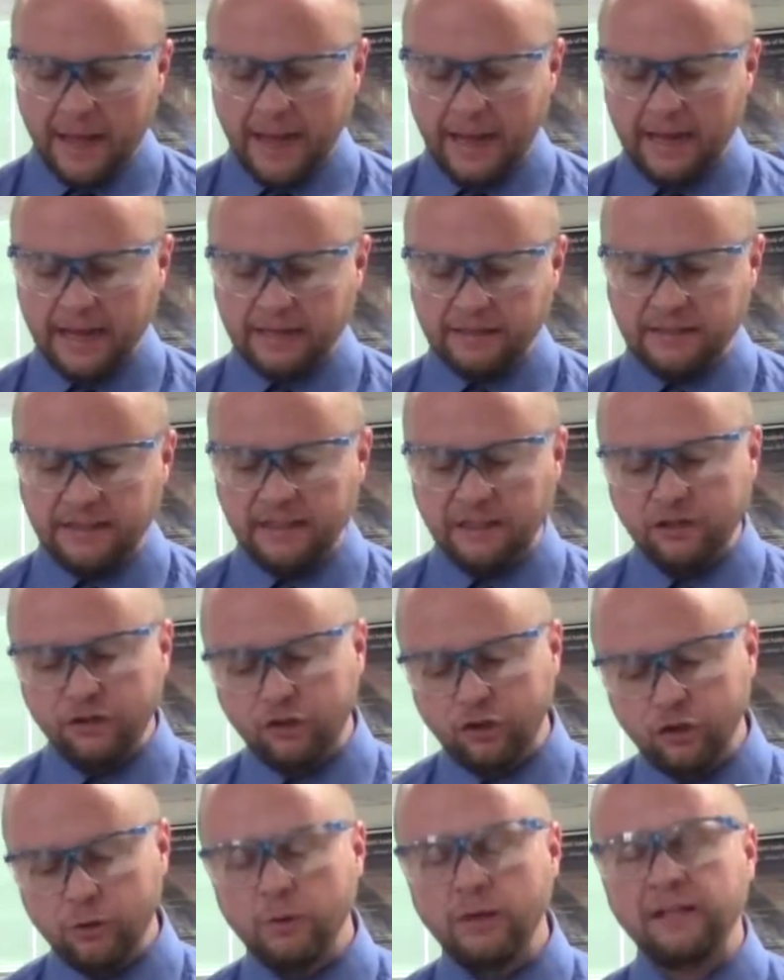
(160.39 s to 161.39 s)
And
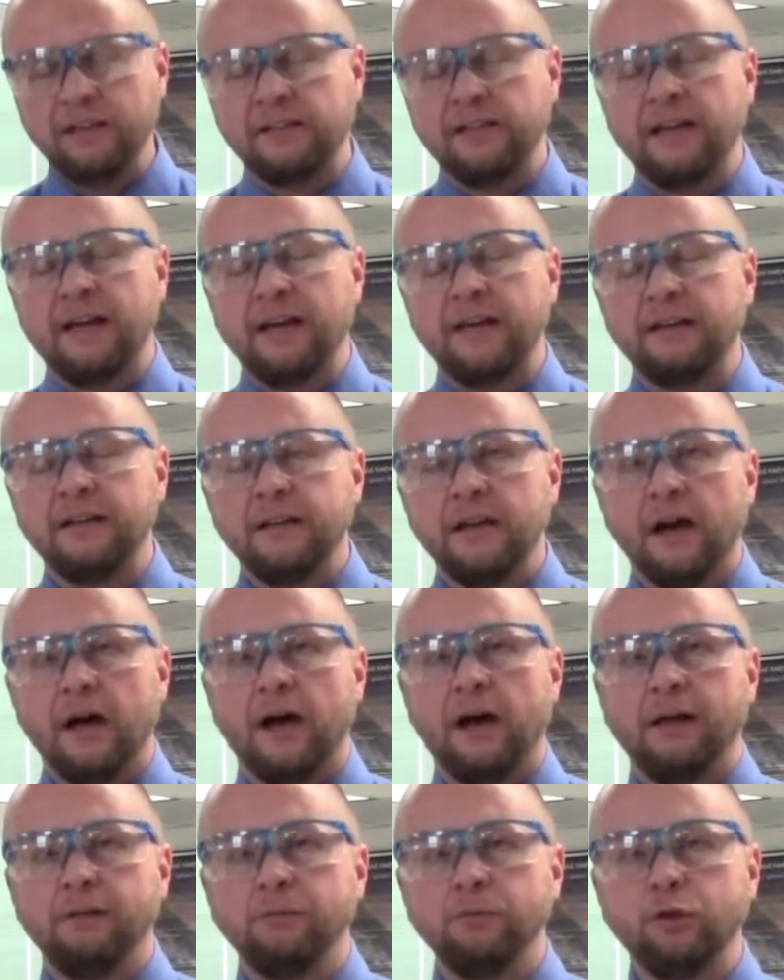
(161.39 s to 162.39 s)
in doing that,
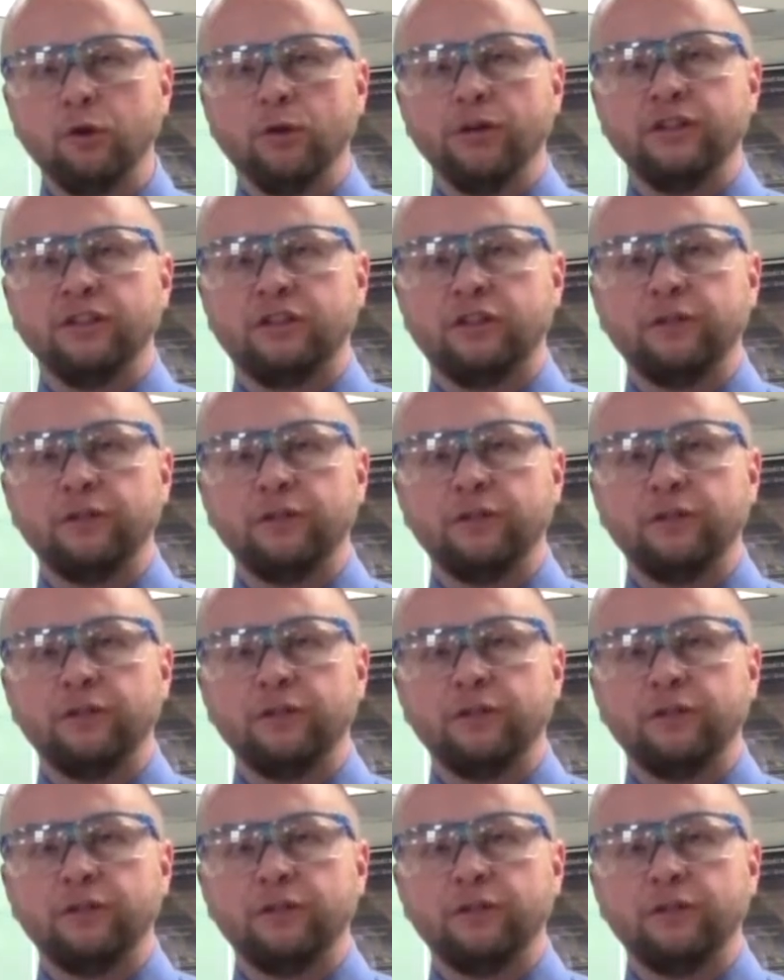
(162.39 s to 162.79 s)
I'm going